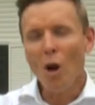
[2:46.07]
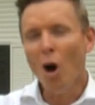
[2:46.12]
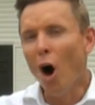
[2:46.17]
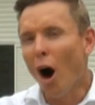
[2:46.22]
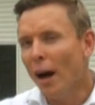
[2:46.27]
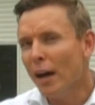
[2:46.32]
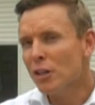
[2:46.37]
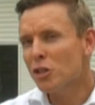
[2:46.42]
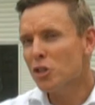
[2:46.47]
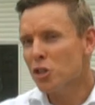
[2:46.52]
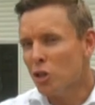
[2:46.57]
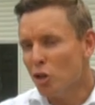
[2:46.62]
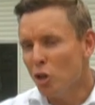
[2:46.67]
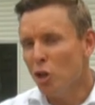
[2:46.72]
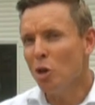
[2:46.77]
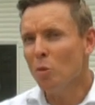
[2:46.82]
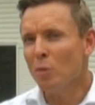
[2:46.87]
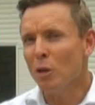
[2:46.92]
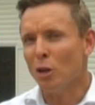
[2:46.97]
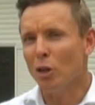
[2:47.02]
I
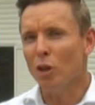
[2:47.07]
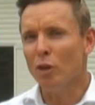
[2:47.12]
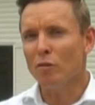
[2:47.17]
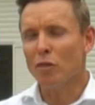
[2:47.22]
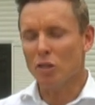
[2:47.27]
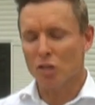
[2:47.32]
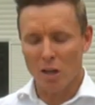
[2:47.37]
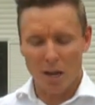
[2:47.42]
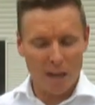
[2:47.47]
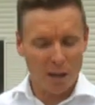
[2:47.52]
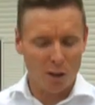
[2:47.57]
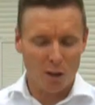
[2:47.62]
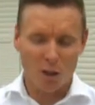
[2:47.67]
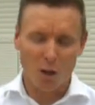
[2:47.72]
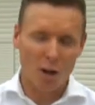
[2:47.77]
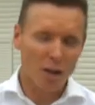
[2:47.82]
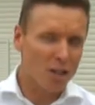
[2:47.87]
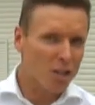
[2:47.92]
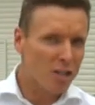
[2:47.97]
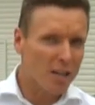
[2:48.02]
assume that you've seen a
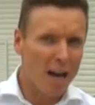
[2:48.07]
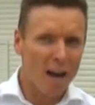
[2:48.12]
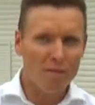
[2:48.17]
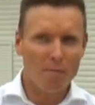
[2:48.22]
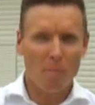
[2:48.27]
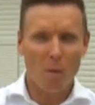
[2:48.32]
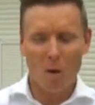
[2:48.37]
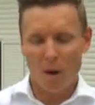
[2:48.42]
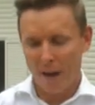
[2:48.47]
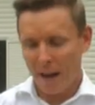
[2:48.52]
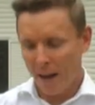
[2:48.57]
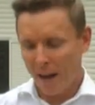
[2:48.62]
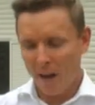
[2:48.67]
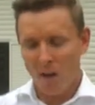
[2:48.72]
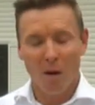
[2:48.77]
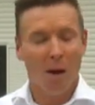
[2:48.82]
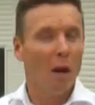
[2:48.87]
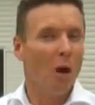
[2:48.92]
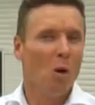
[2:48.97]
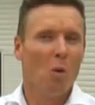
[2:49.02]
lot of stuff by now,